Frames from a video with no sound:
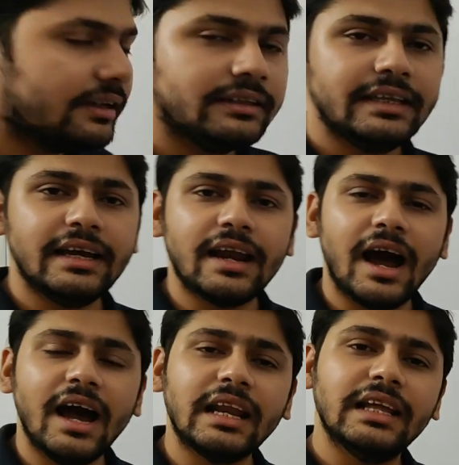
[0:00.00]
There
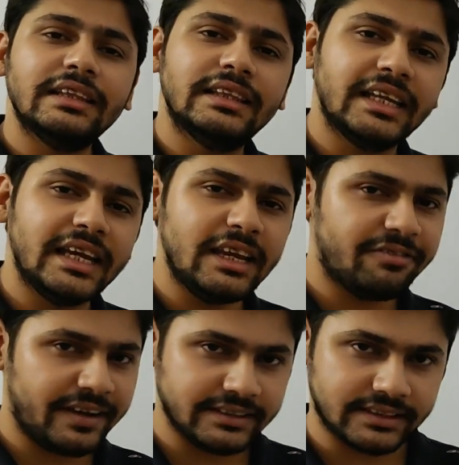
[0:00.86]
are 3
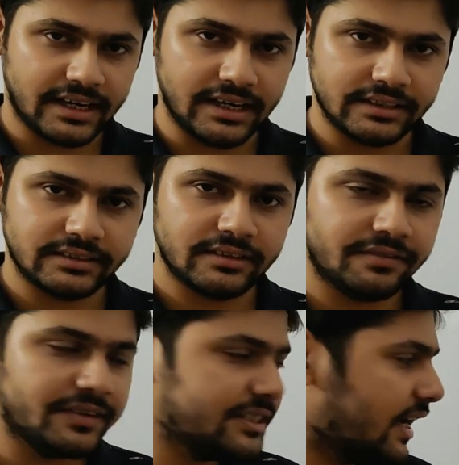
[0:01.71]
face cards,
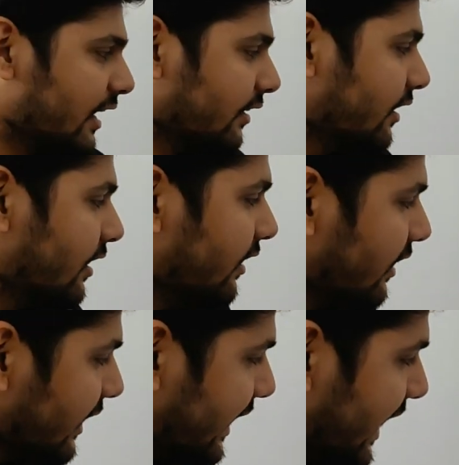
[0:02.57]
which are
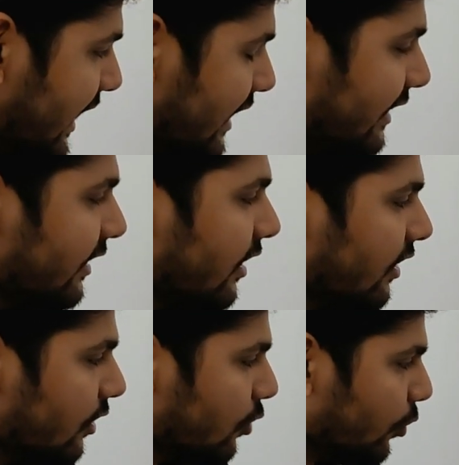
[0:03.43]
king,
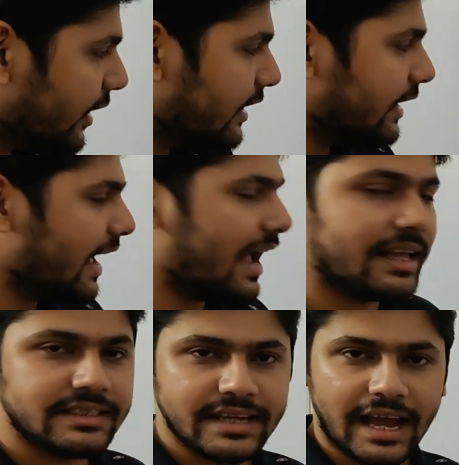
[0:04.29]
queen
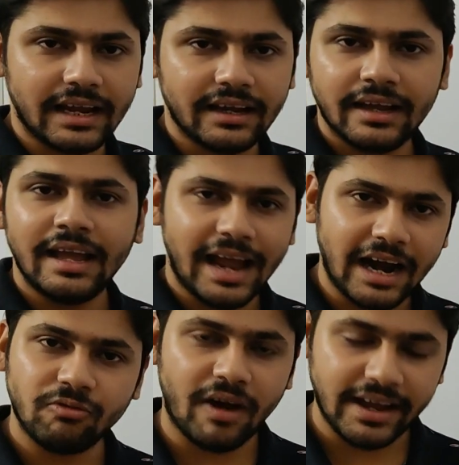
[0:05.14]
and jack.
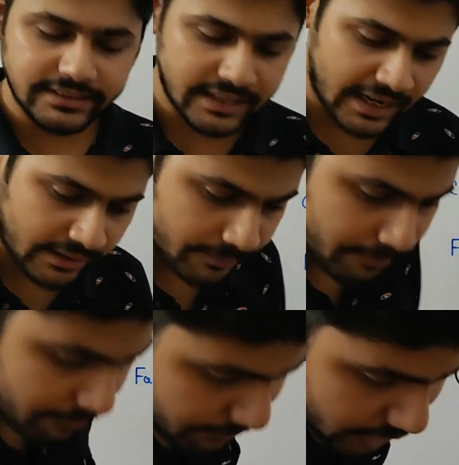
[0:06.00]
And why is that?